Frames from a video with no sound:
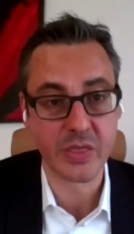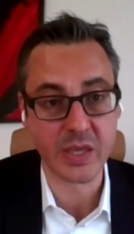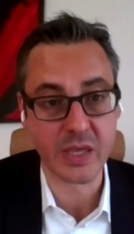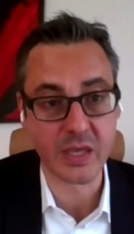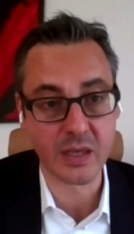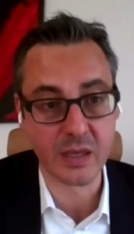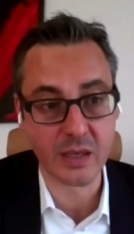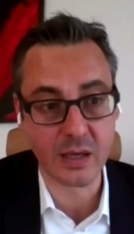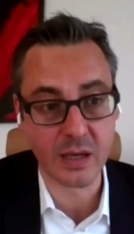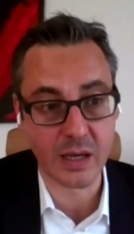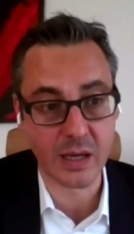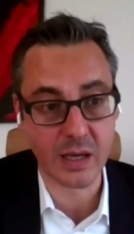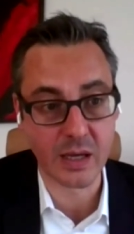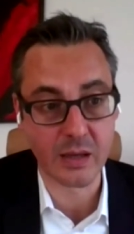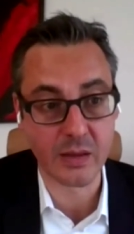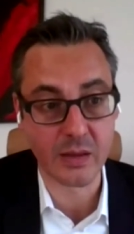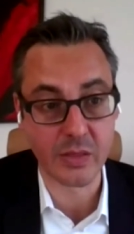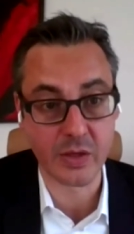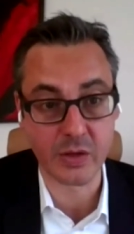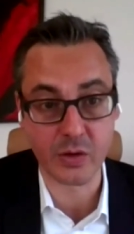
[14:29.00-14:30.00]
the
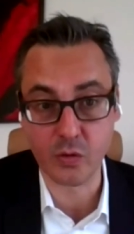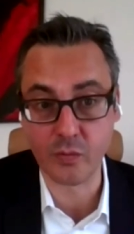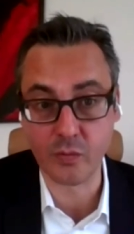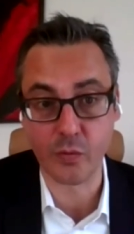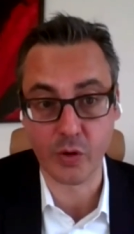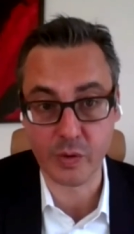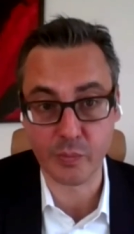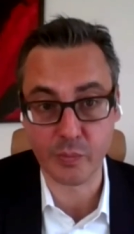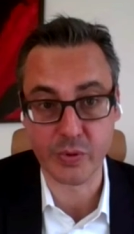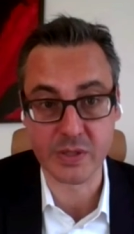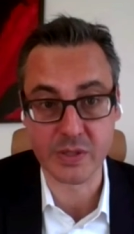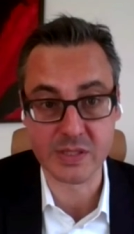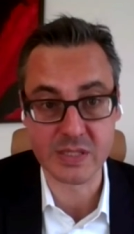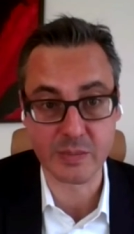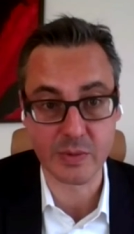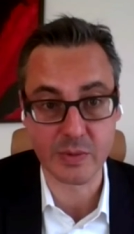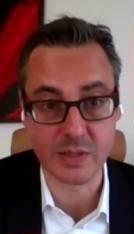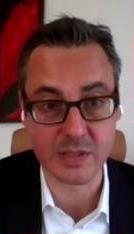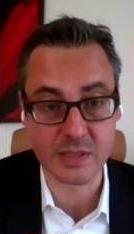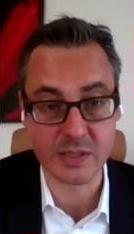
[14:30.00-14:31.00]
uh, the new work
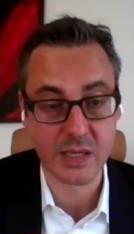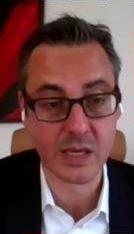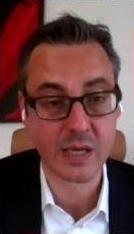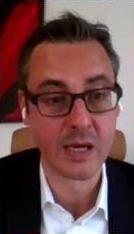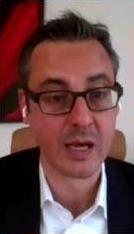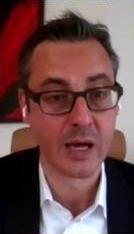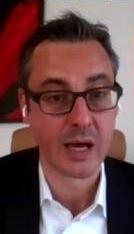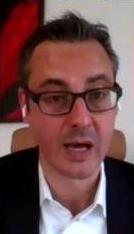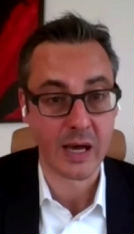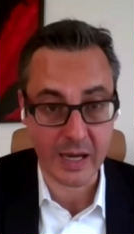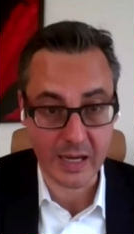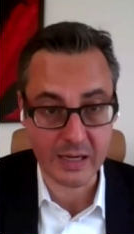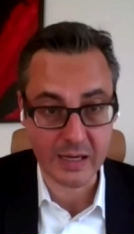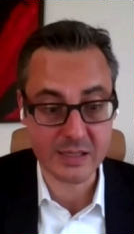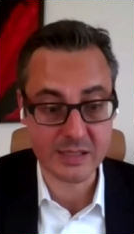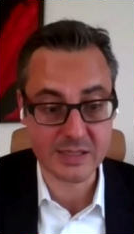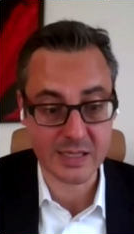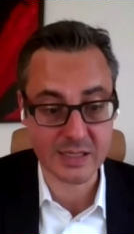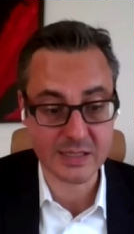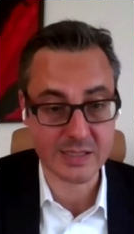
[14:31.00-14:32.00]
principles
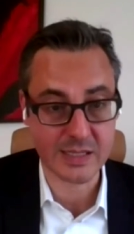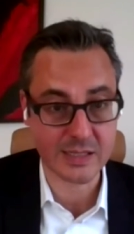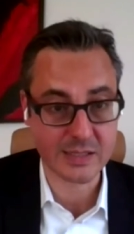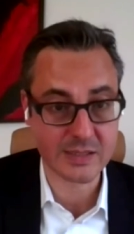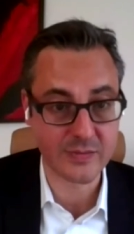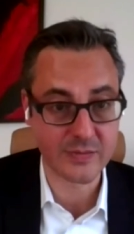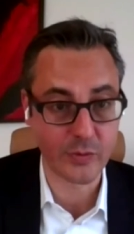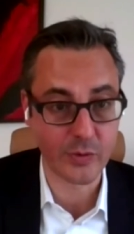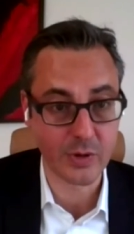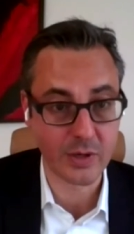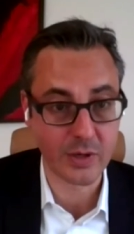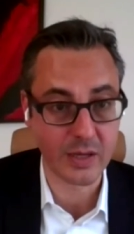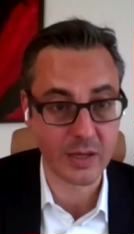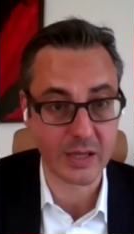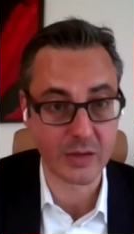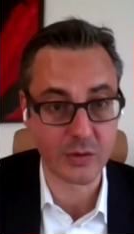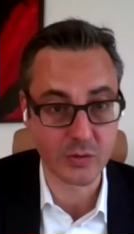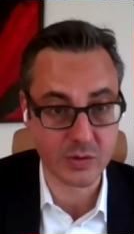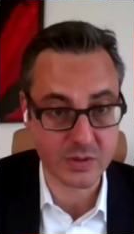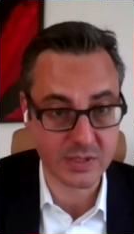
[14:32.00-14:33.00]
highly successful,
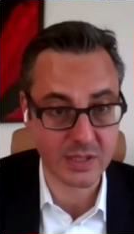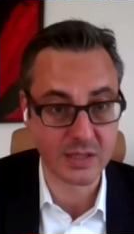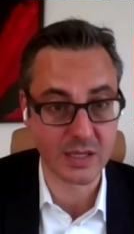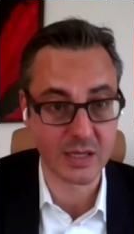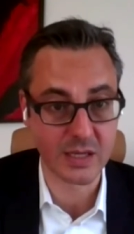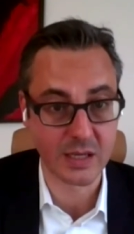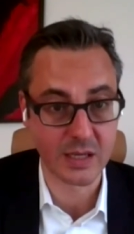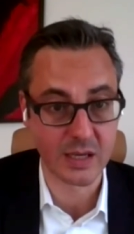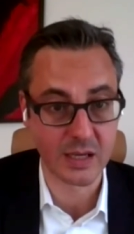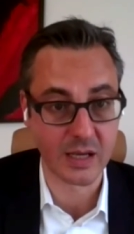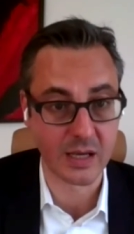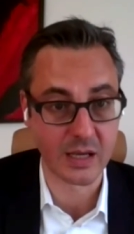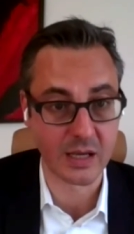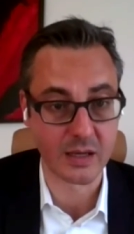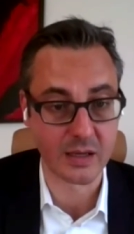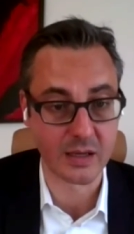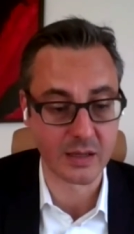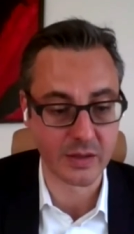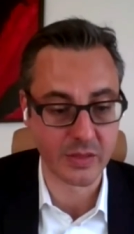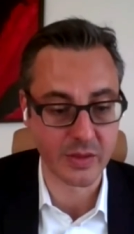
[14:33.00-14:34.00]
and you see the,
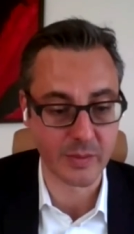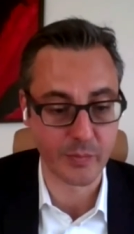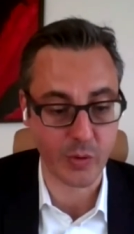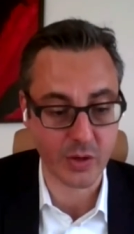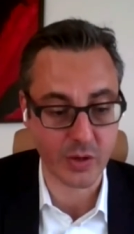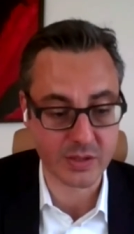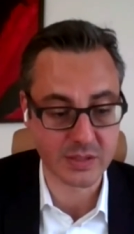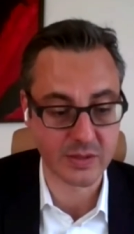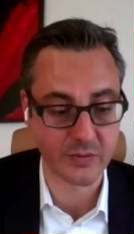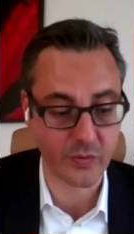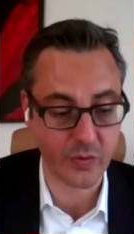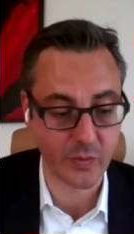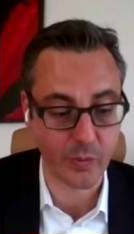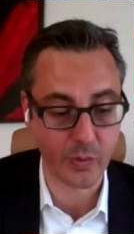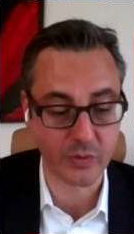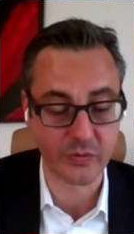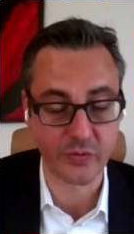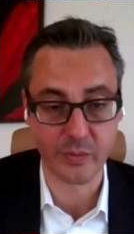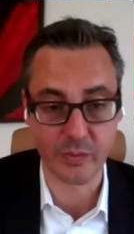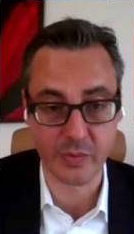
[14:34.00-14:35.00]
uh, uh, the positive
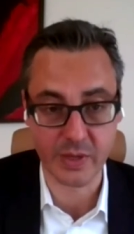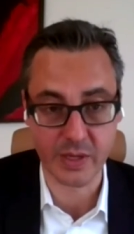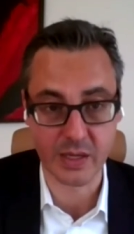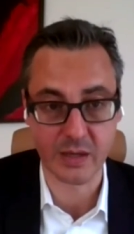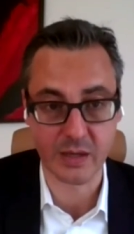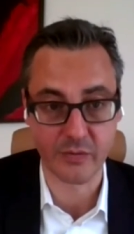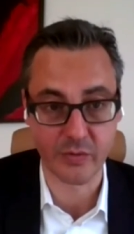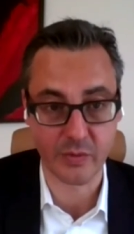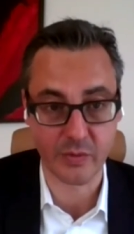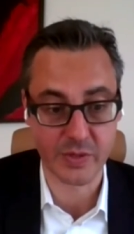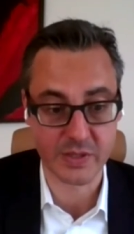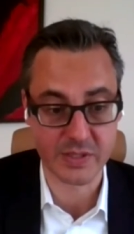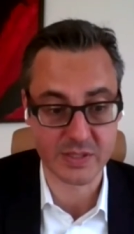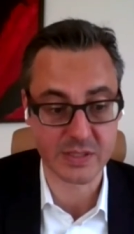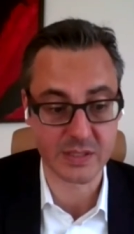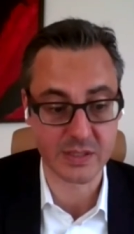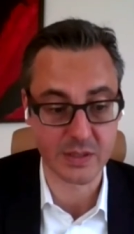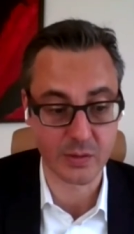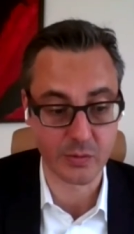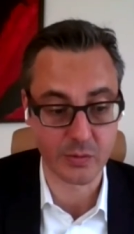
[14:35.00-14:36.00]
quote from the, from the
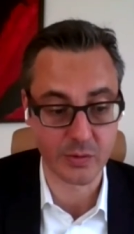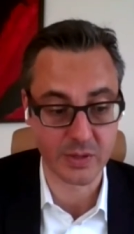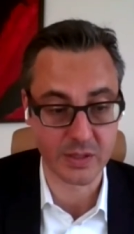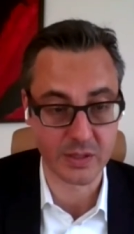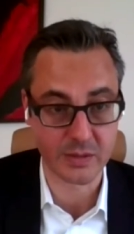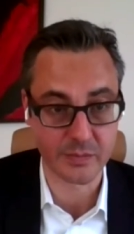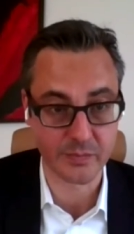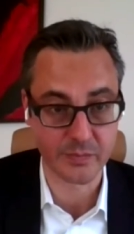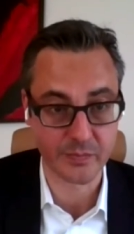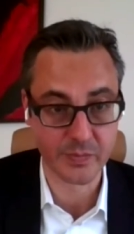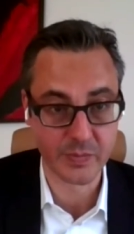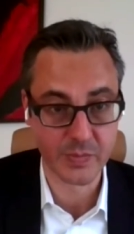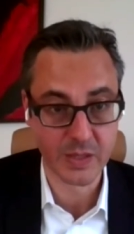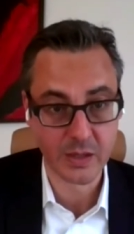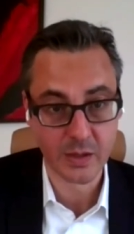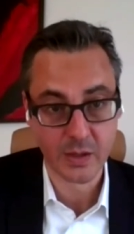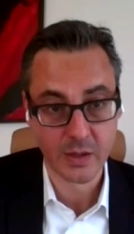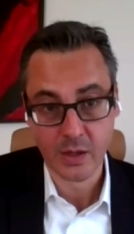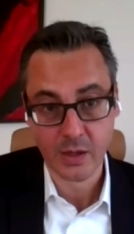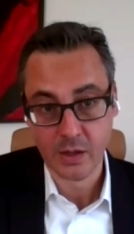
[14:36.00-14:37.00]
CEO here.
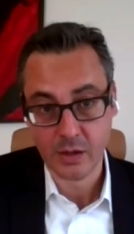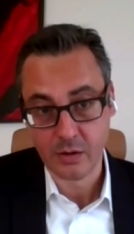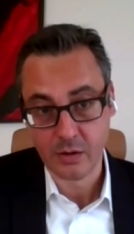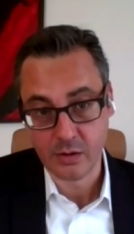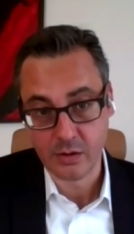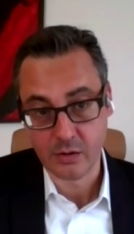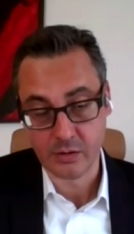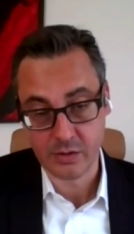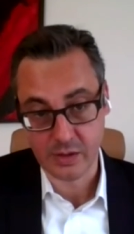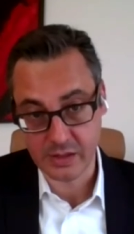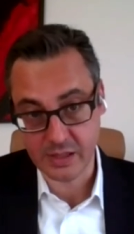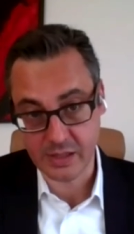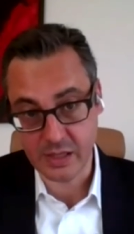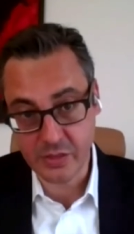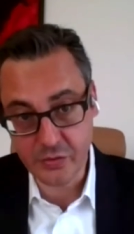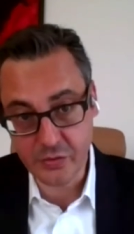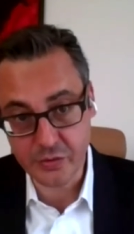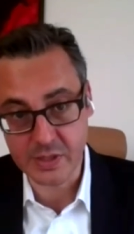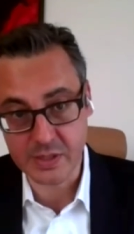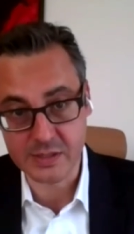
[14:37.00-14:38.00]

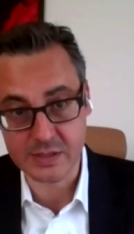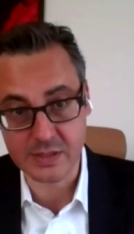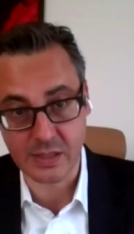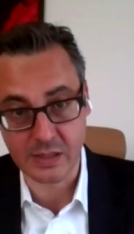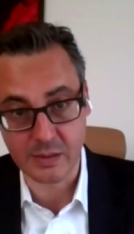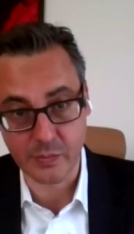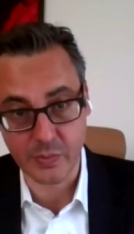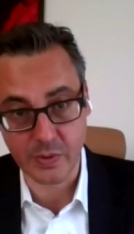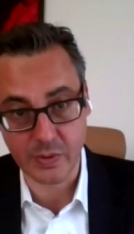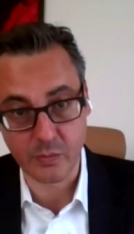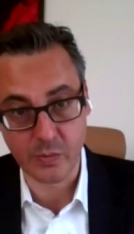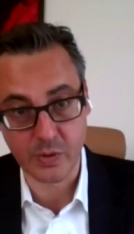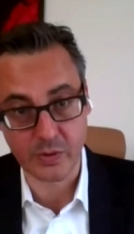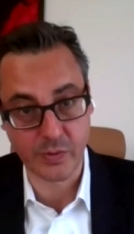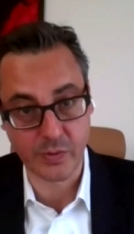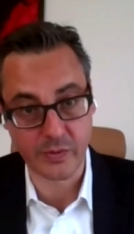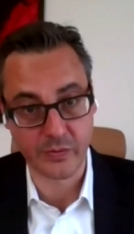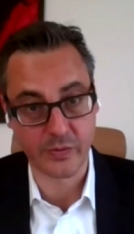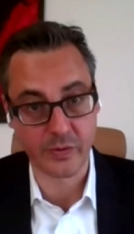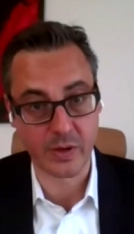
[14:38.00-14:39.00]
Another example,
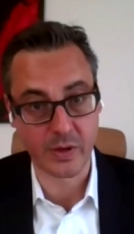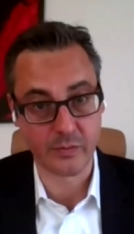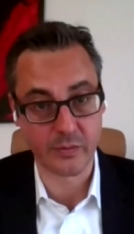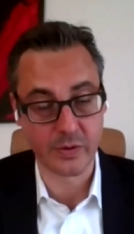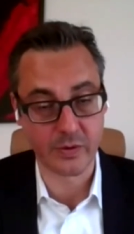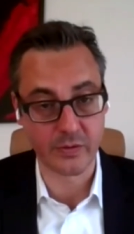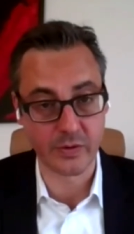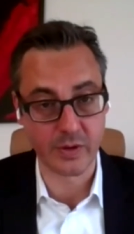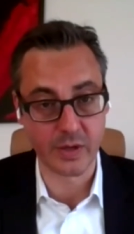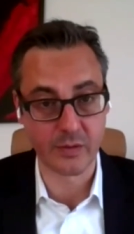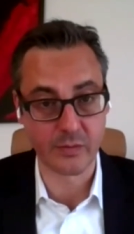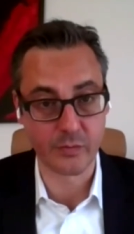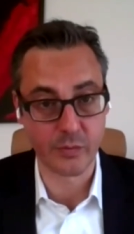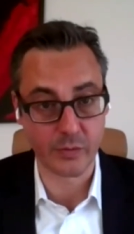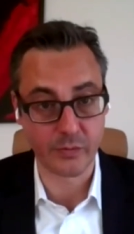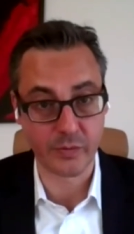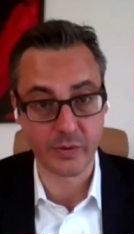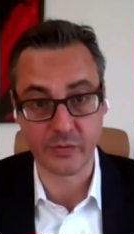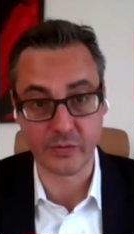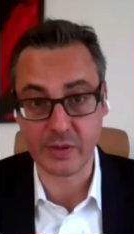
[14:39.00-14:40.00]
what we've, we've
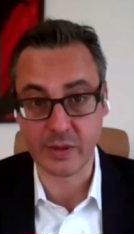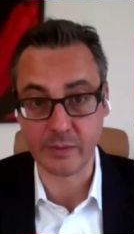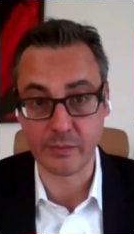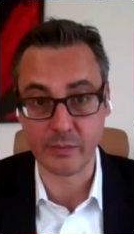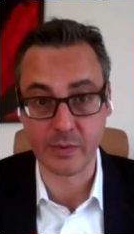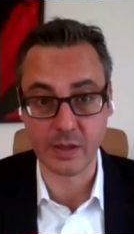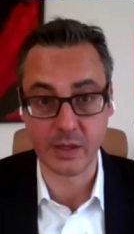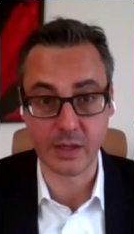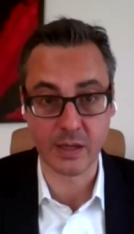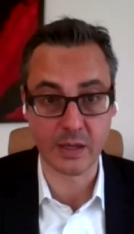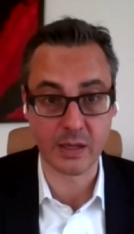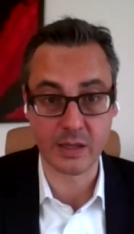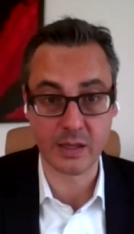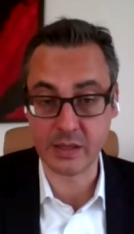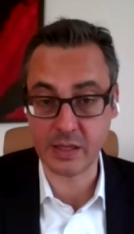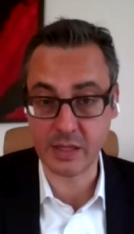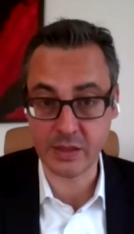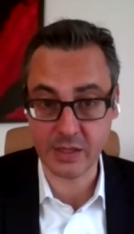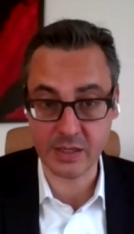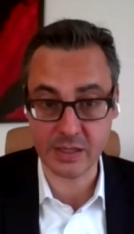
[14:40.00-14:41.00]
what we've done, uh,
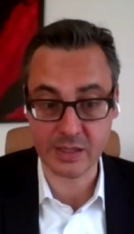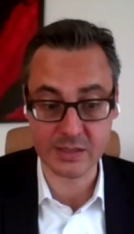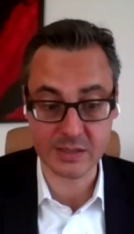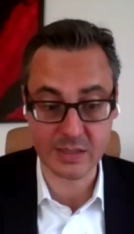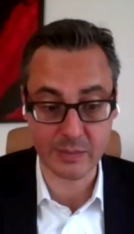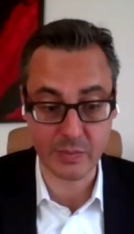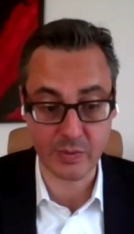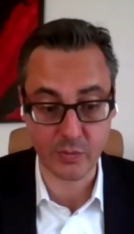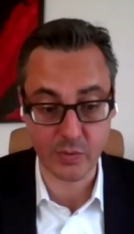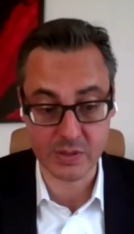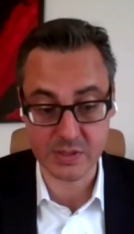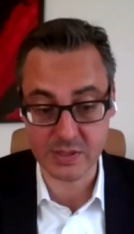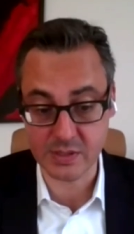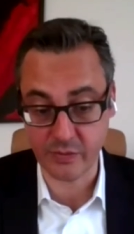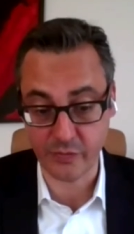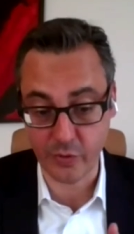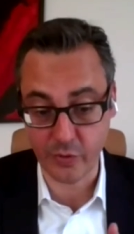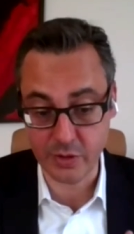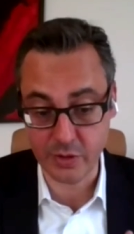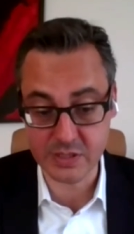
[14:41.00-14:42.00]
another example
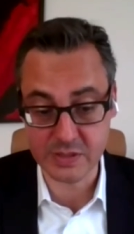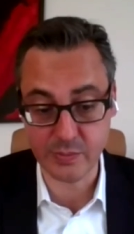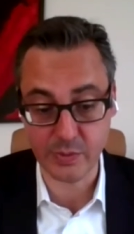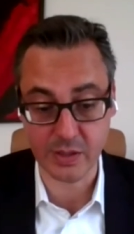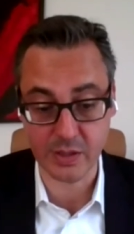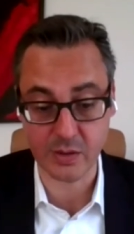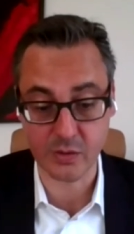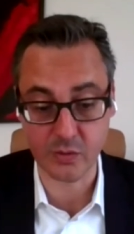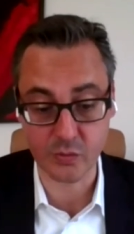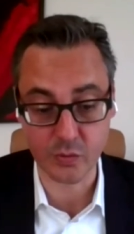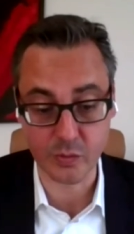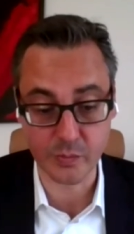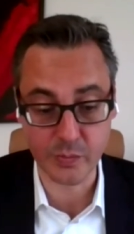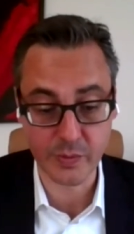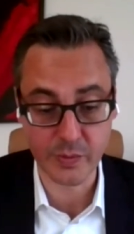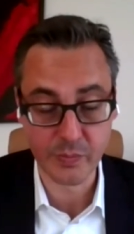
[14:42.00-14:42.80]
was Volkswagen.